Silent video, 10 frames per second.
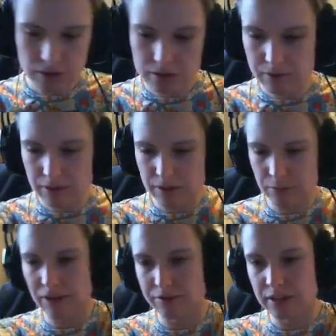And then we
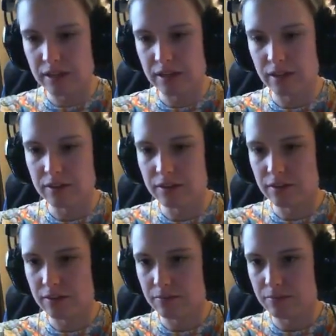have the
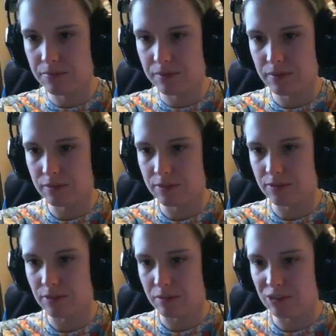
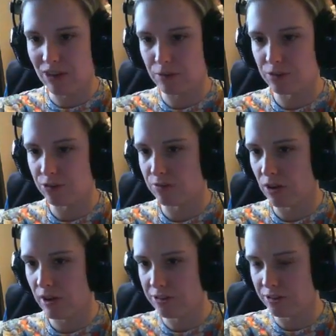damage counters of
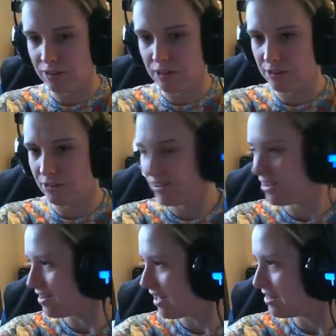dice, because they
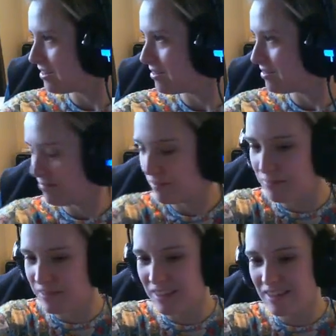decided that
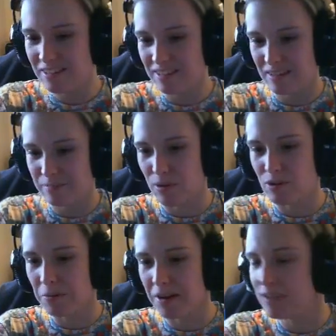the thing is that
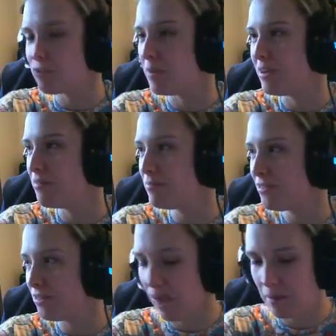Pokemon HP
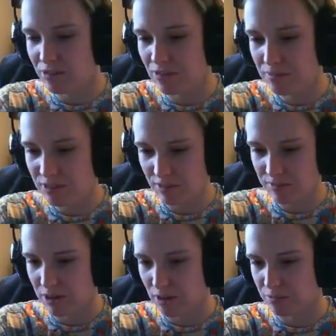numbers and damage numbers have
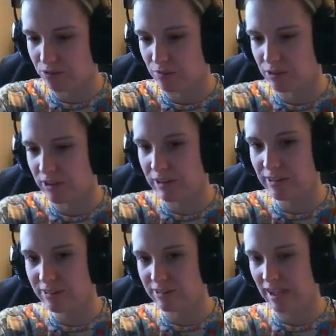become so
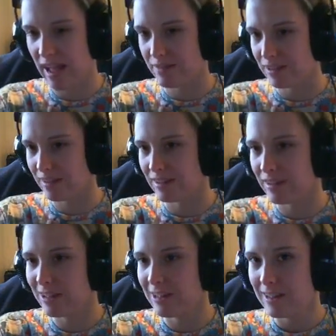ridiculous that having
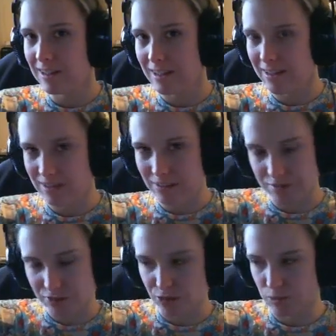
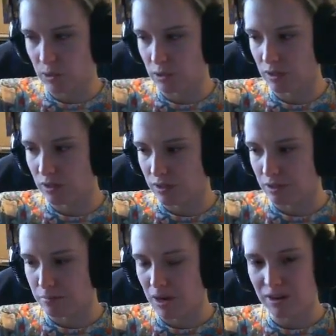individual
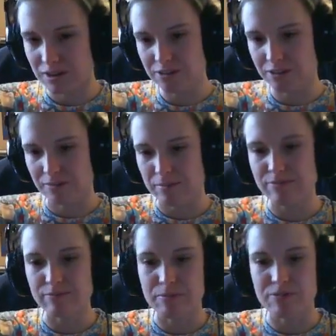markers that
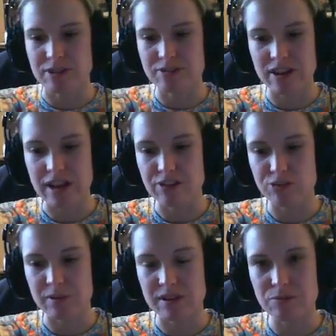represent 10
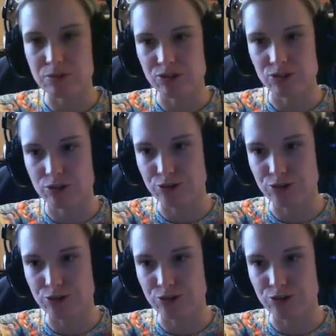HP was just too